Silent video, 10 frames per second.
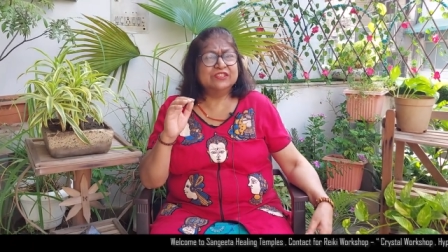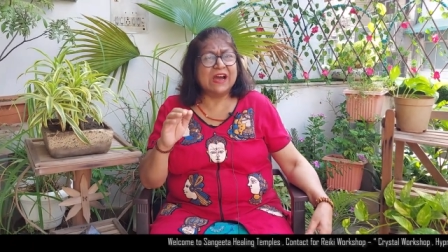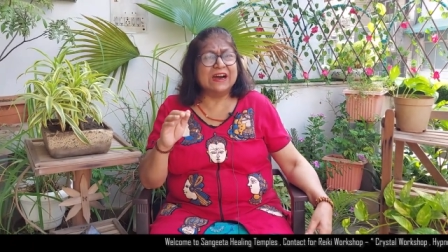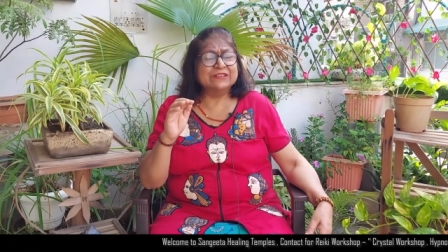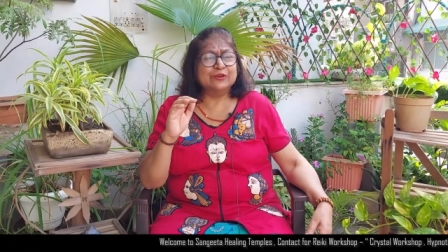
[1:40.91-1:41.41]

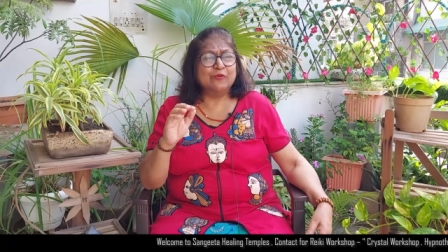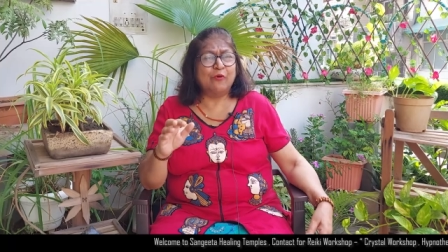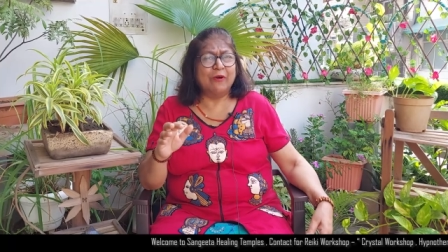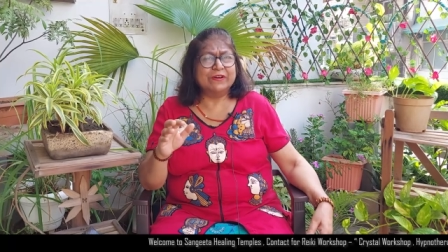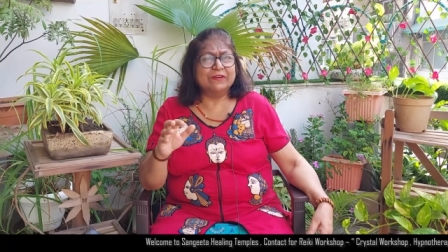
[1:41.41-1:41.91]
Charge your
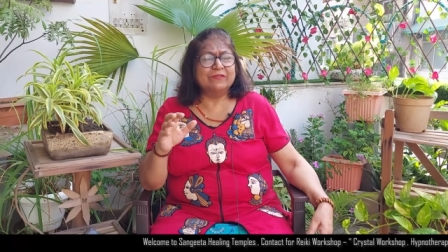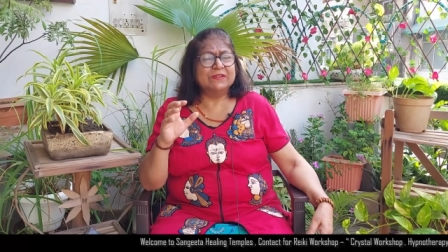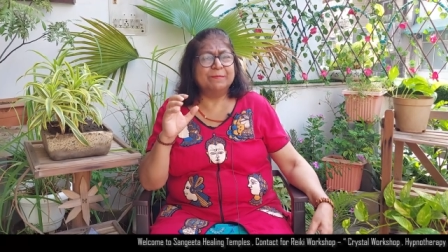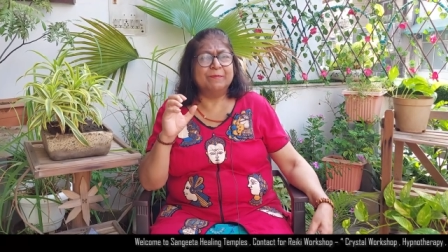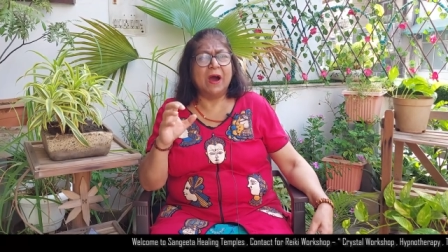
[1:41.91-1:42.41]
water
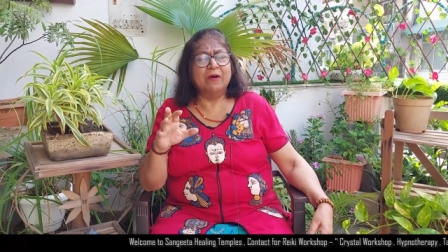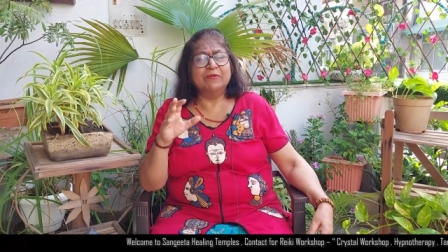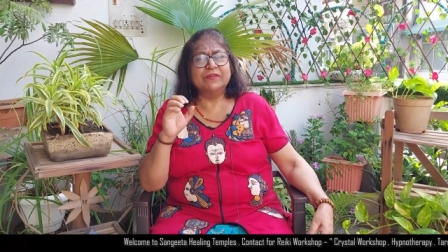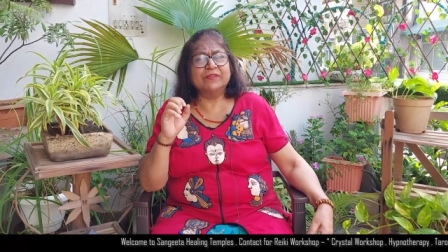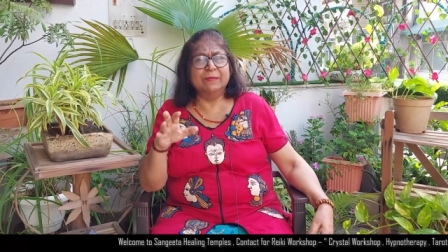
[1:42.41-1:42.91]
with the
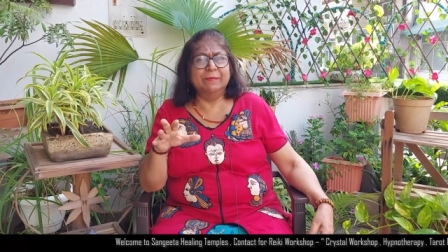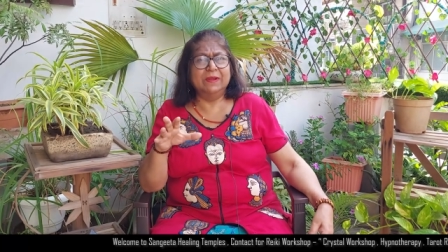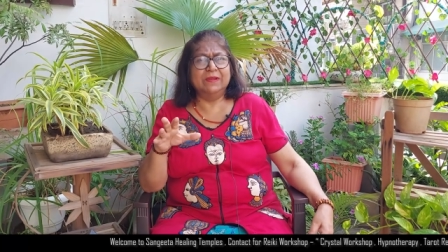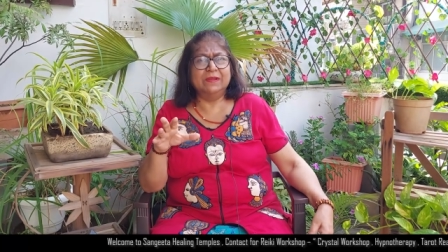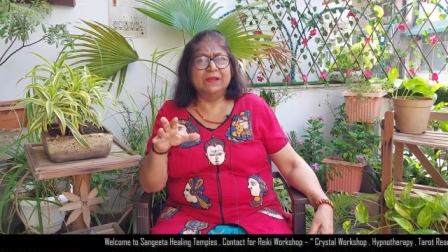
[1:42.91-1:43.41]
power
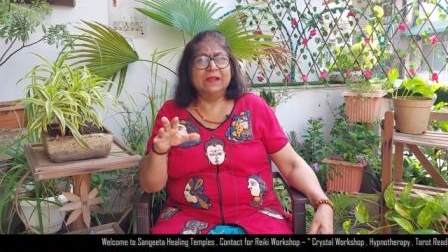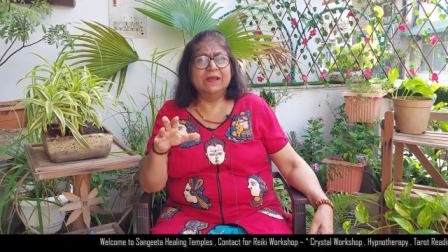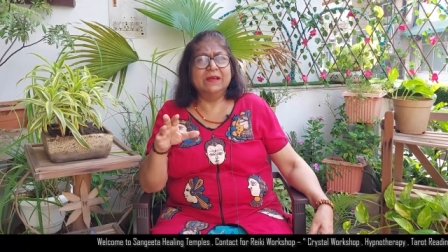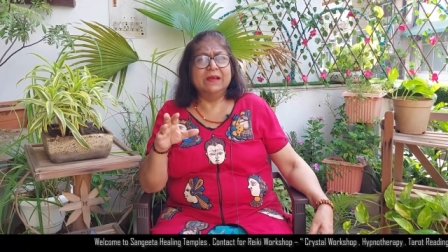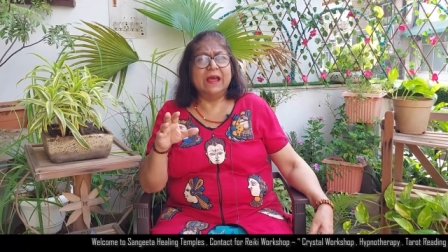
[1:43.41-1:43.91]
symbol
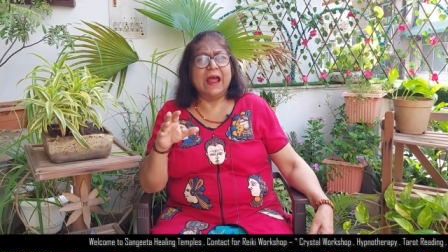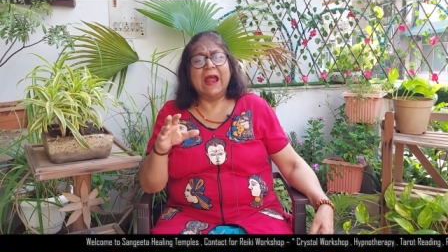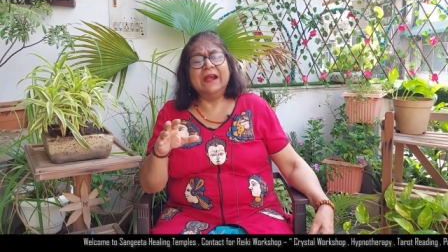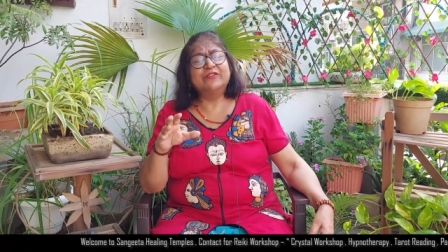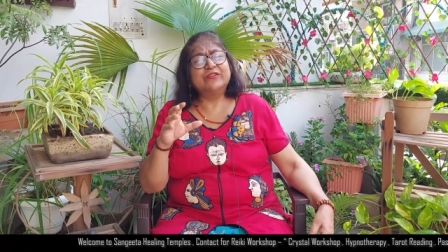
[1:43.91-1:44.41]

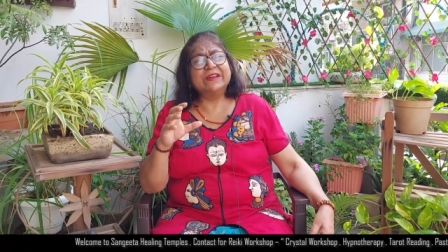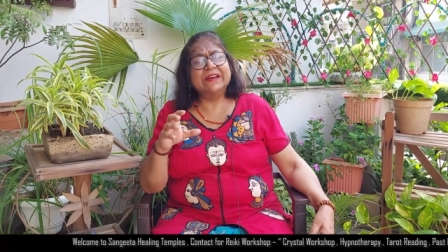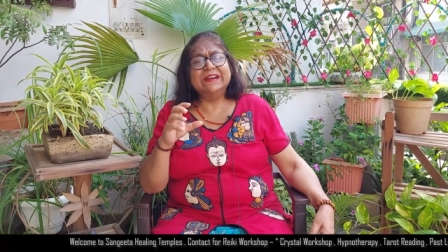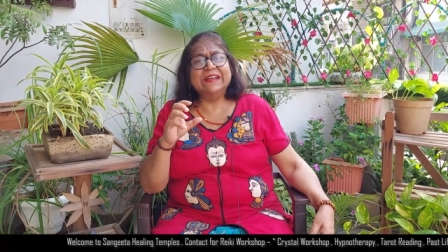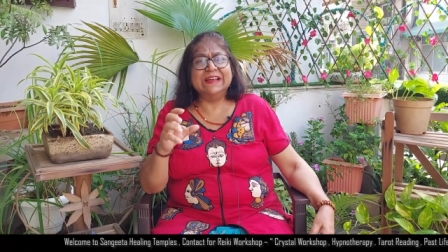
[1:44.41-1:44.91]
and drink
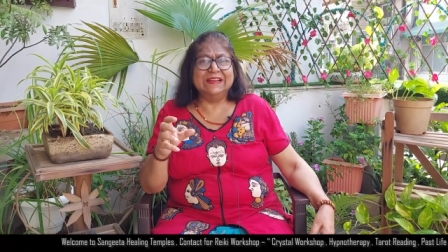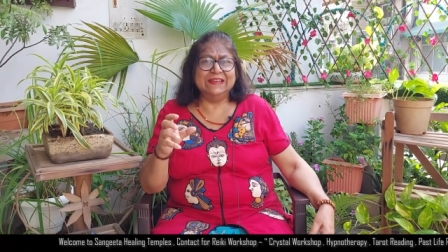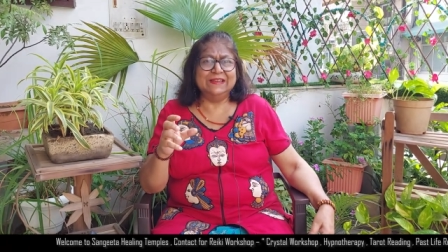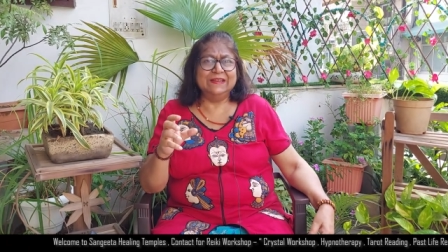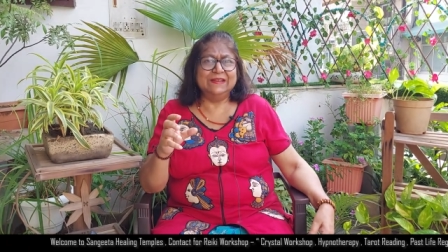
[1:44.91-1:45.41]
it daily.